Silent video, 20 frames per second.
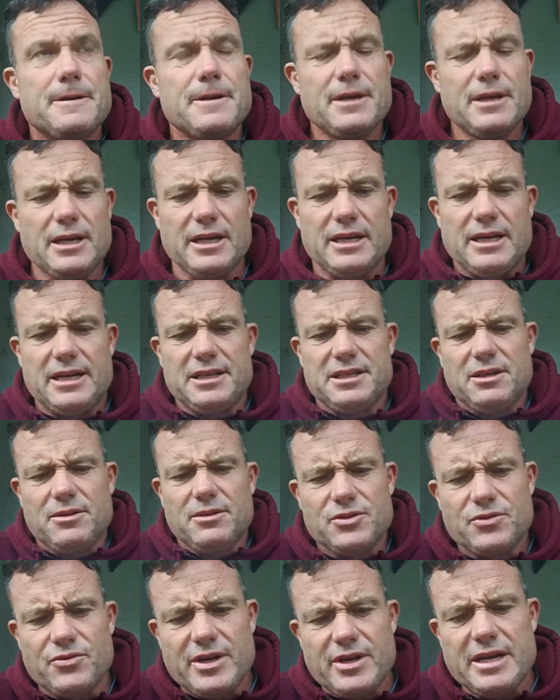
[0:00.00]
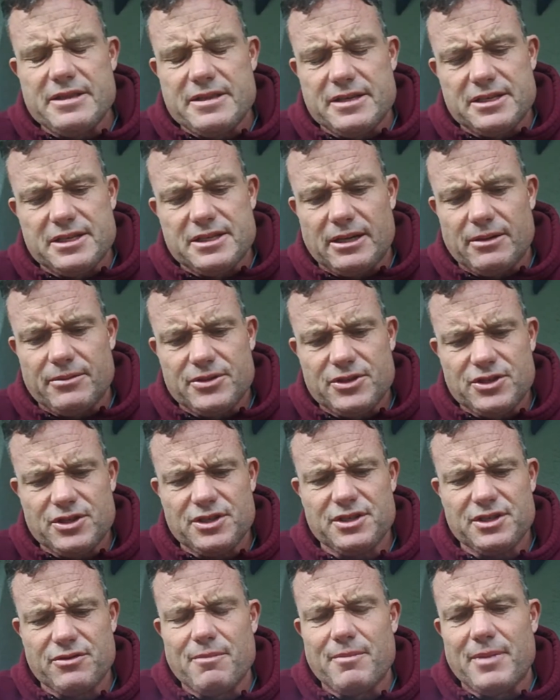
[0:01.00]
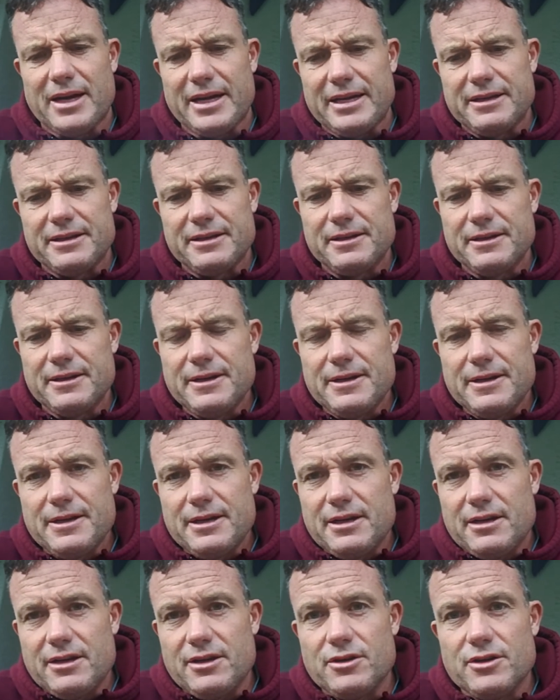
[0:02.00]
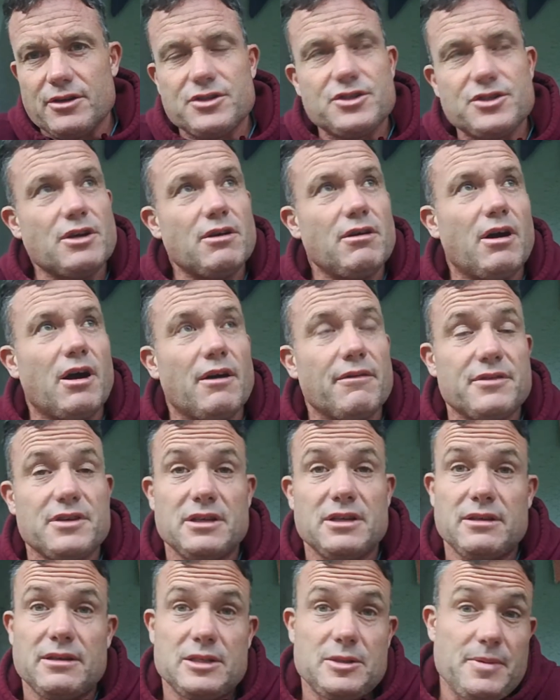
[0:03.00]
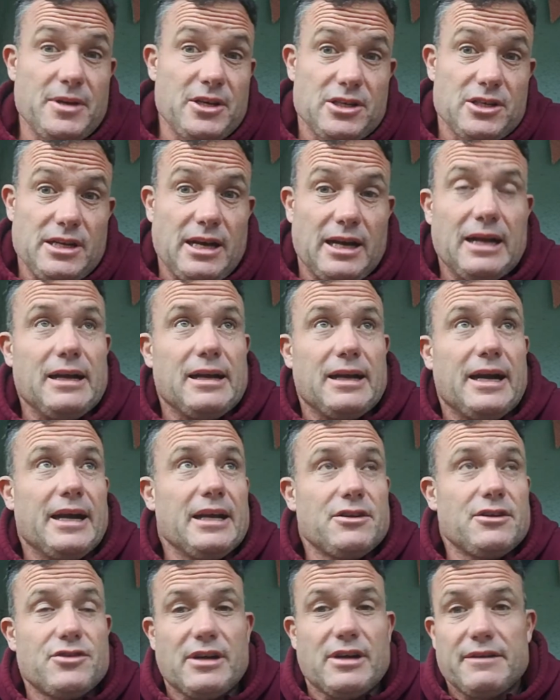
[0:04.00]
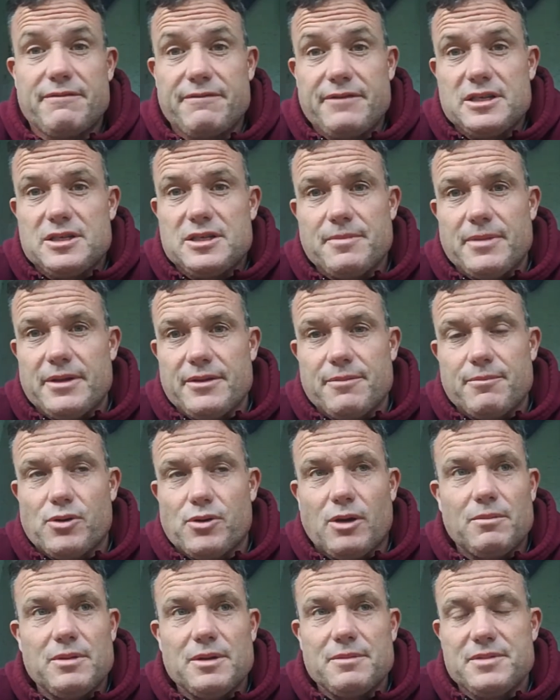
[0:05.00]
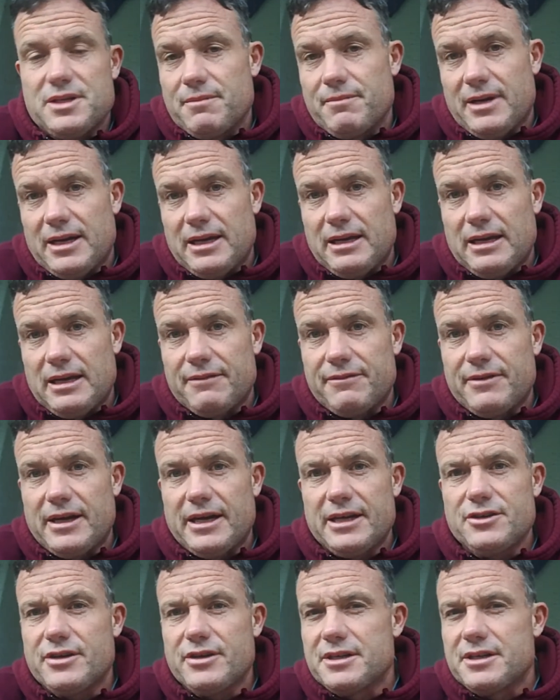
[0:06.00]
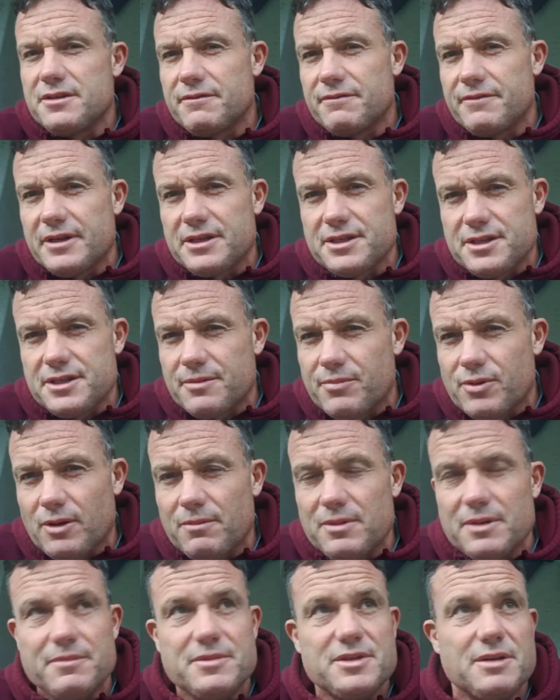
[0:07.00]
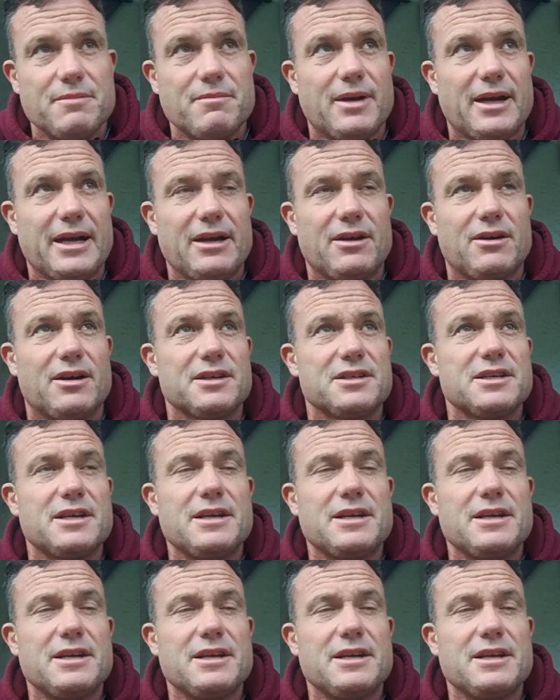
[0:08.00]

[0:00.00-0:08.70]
And as I was reading this, I was just reminded, you know, so often, especially I try to fix the problems in my life. I try to fix the problems in my heart.